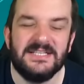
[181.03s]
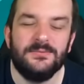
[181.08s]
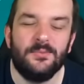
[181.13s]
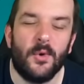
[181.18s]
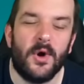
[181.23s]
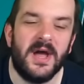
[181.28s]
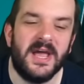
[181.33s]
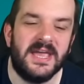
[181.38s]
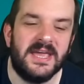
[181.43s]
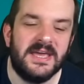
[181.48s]

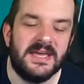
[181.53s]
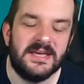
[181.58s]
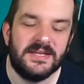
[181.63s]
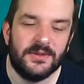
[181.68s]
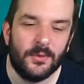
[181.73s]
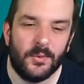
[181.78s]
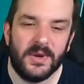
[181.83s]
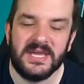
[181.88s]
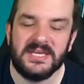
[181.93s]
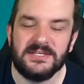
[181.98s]
why the
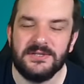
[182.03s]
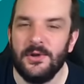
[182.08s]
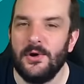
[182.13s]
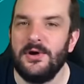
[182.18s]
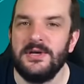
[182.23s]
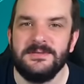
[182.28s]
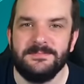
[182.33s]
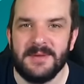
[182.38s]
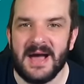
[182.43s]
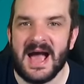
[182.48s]
week's not
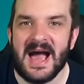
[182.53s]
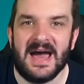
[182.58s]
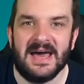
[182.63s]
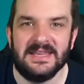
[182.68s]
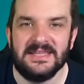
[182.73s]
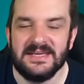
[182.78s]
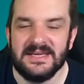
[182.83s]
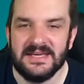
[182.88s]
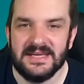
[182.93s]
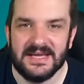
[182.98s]
as
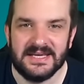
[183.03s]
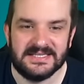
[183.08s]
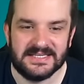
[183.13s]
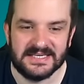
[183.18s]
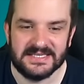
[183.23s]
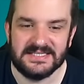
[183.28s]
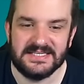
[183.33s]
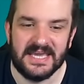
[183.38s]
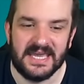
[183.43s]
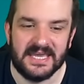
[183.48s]
bad as it
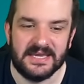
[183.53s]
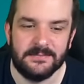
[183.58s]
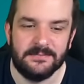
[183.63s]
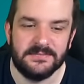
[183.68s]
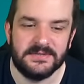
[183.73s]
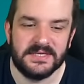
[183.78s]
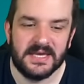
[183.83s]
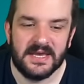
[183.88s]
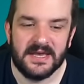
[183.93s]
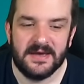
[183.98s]

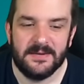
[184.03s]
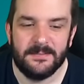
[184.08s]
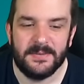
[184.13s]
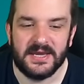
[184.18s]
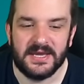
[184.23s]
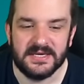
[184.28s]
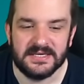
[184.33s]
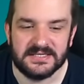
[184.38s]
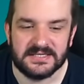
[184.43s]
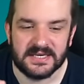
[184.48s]
seems,
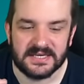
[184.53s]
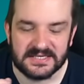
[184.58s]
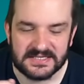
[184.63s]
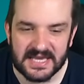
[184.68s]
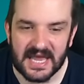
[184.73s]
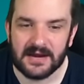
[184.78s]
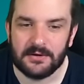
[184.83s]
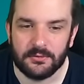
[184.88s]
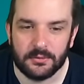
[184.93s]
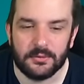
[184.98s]
because
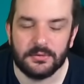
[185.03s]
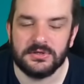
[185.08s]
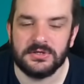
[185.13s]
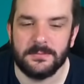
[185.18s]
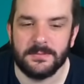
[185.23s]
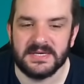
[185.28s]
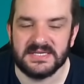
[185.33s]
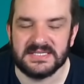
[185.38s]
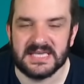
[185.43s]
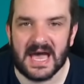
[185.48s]
Saka also
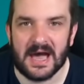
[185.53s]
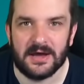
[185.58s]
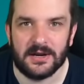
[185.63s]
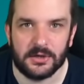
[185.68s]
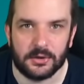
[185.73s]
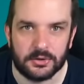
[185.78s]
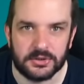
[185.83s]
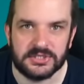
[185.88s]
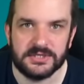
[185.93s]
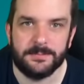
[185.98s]
missed out, and I
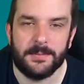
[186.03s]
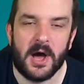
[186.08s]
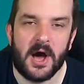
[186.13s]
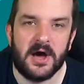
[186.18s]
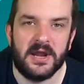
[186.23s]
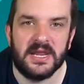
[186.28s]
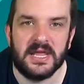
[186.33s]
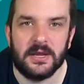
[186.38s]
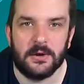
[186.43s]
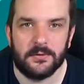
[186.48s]
got
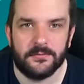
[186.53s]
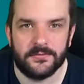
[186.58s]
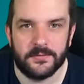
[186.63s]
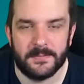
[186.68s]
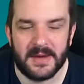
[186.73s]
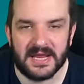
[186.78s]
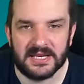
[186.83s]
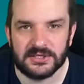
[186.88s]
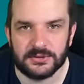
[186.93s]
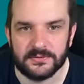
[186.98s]
Zabarny off the
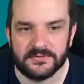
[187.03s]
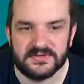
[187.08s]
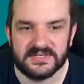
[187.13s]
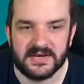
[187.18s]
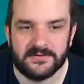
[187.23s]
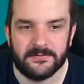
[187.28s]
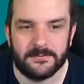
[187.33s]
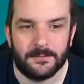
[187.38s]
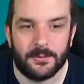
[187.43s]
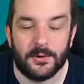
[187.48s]
bench with
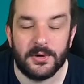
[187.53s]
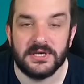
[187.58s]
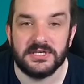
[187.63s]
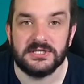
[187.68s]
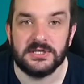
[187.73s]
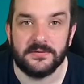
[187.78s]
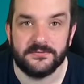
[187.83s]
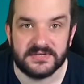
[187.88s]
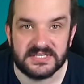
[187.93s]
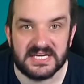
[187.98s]
seven points,
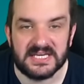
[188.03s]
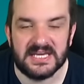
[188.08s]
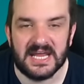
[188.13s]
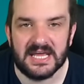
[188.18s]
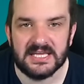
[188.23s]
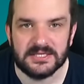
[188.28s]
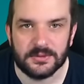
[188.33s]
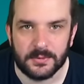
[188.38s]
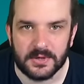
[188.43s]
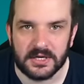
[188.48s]
and obviously
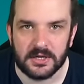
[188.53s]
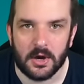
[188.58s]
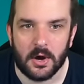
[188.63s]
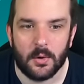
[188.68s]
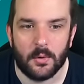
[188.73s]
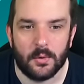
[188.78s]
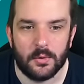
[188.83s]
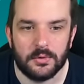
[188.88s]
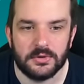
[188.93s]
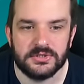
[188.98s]
Neto in goal
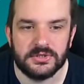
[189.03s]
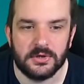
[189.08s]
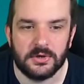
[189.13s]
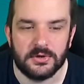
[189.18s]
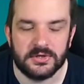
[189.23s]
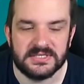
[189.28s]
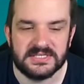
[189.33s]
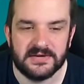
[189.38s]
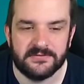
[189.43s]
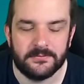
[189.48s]
also
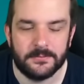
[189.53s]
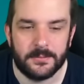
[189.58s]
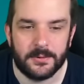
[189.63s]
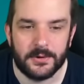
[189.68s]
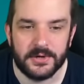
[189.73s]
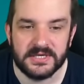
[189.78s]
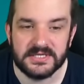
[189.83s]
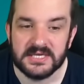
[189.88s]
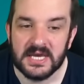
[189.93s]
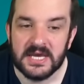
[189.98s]
got seven
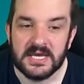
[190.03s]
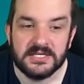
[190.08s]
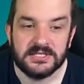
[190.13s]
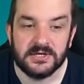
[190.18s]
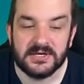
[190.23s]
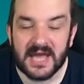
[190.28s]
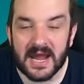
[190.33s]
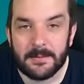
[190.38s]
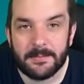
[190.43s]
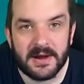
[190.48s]
points. So
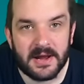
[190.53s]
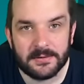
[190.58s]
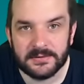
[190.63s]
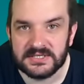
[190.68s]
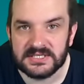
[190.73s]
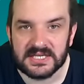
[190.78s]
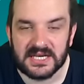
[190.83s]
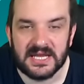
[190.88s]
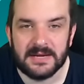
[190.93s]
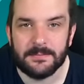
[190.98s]
Gabriel and
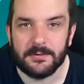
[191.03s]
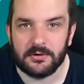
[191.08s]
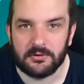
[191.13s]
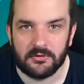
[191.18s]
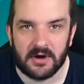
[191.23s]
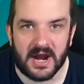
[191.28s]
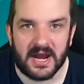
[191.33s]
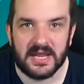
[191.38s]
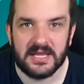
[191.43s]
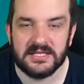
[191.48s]
Saliba,
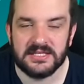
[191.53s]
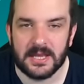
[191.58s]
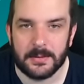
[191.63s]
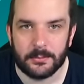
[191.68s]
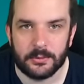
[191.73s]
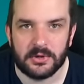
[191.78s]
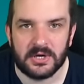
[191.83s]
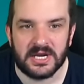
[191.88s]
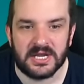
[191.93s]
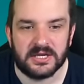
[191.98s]
great,
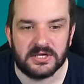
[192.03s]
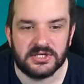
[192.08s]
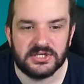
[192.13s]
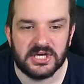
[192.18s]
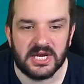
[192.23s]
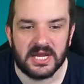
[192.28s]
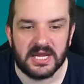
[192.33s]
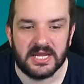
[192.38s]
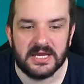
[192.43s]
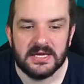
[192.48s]
double clean
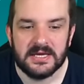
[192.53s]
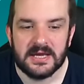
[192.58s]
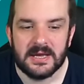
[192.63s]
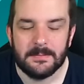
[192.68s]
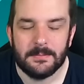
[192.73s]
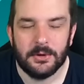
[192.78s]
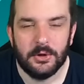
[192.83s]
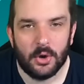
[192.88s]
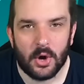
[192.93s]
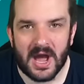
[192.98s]
sheet,
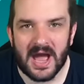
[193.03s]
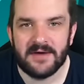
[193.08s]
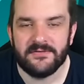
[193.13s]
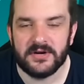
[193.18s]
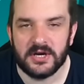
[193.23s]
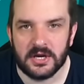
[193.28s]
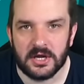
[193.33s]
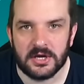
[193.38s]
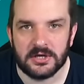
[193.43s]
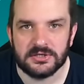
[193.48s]
but not having
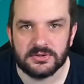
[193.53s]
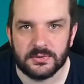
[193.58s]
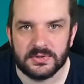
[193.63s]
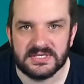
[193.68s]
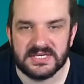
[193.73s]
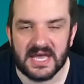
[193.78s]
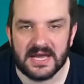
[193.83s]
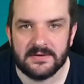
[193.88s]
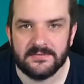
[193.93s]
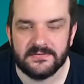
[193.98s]
an Arsenal
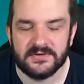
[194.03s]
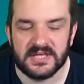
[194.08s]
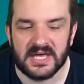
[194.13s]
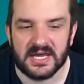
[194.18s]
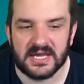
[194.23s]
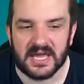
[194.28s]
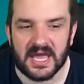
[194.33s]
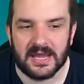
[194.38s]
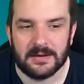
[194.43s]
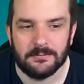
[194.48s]
attacker for
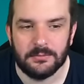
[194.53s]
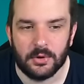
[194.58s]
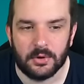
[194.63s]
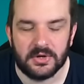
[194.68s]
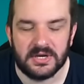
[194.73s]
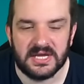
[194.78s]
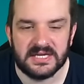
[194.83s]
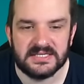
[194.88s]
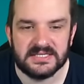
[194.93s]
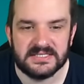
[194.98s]
that game, not
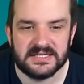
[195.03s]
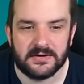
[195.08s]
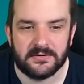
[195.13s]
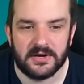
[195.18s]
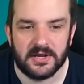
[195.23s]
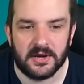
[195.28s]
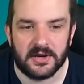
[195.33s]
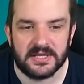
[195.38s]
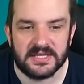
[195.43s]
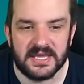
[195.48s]

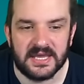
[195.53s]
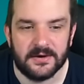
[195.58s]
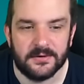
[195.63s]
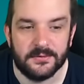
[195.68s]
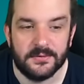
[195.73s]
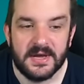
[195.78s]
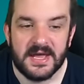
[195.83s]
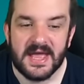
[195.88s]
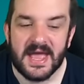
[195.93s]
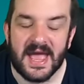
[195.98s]
necessarily
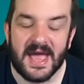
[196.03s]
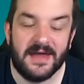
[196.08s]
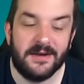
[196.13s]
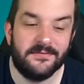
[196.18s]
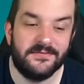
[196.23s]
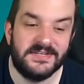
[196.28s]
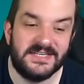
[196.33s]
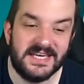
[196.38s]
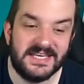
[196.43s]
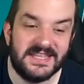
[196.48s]
ideal. And
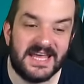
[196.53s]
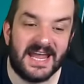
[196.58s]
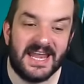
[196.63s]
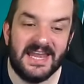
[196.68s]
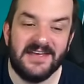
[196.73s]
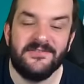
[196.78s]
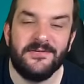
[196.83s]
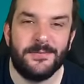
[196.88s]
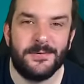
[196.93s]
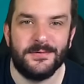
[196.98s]
obviously in that
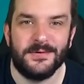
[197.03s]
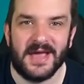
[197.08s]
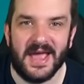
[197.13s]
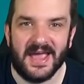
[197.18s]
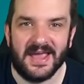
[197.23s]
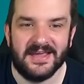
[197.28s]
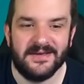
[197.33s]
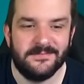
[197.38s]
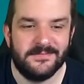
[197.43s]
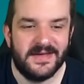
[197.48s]
Liverpool
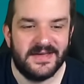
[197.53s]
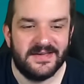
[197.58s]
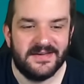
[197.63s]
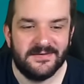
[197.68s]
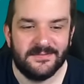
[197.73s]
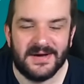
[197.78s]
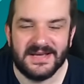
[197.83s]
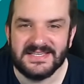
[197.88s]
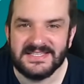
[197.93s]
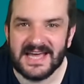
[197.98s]
game,
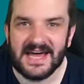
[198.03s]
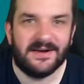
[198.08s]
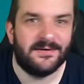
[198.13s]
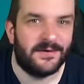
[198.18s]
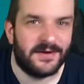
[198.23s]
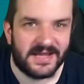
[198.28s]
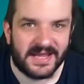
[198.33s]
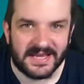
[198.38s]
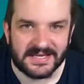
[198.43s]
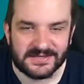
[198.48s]
where Salah
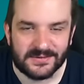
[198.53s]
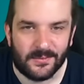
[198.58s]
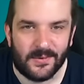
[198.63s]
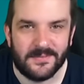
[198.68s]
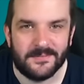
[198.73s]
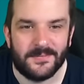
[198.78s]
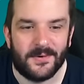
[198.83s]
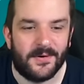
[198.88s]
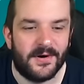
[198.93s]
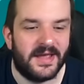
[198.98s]
only gets a
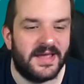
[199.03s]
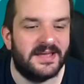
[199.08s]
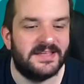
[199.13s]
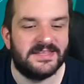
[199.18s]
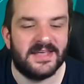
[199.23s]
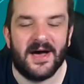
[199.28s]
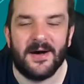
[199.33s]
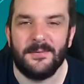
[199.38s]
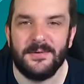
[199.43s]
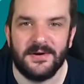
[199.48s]
one-pointer,
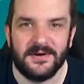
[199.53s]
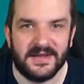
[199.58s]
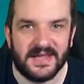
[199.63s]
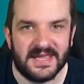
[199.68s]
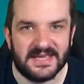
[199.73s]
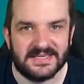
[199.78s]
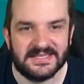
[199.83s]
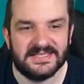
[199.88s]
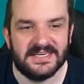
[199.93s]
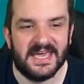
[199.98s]
Darwin only
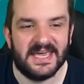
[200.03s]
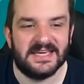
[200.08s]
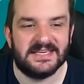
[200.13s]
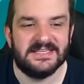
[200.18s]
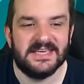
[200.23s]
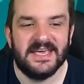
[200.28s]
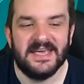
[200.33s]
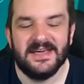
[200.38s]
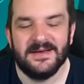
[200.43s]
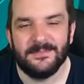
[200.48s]
gets six,
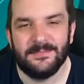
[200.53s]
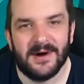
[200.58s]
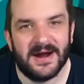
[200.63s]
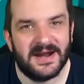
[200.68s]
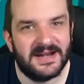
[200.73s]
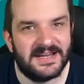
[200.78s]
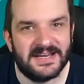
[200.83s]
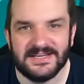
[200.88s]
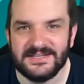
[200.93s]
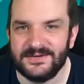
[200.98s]

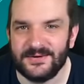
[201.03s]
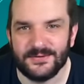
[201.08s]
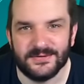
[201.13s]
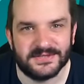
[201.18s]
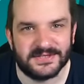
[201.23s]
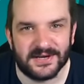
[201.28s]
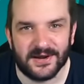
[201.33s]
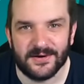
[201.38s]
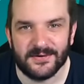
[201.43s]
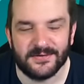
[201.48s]
Bradley scores
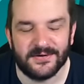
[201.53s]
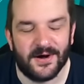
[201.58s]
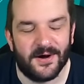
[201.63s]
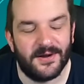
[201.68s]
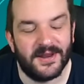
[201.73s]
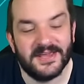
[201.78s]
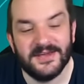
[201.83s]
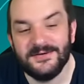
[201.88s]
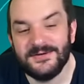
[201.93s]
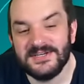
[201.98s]
an own goal.
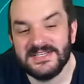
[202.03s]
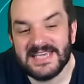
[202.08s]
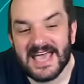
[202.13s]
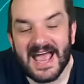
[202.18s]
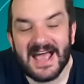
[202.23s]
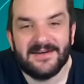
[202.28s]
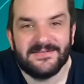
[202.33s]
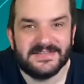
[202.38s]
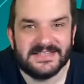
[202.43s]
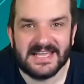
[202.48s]
Like, you just
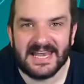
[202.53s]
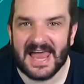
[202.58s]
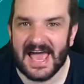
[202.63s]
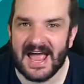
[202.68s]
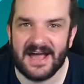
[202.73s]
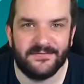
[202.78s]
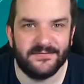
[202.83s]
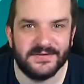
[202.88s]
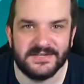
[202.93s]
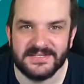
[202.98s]
have to
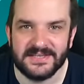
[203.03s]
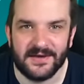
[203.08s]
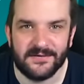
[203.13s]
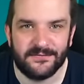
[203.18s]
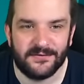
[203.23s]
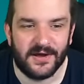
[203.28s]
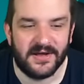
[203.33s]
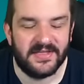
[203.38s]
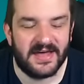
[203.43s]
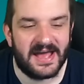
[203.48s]
laugh at stuff
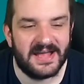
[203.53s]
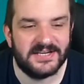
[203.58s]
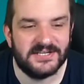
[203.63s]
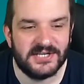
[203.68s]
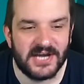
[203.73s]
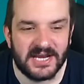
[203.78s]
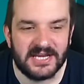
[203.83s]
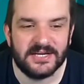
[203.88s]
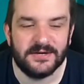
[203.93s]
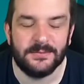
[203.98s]
like that.
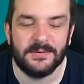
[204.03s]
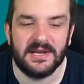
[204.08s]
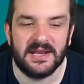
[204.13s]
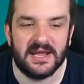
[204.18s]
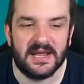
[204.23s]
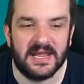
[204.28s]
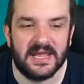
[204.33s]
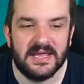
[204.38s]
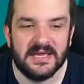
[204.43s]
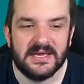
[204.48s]

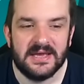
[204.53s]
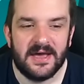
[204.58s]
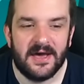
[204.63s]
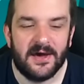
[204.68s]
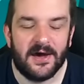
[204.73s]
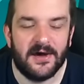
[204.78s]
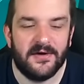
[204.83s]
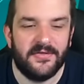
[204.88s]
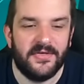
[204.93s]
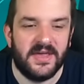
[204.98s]
Genuinely,
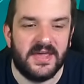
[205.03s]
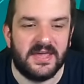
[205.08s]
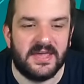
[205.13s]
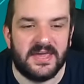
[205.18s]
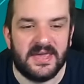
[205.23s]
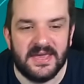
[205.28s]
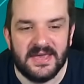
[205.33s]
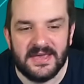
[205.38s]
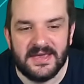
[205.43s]
I think,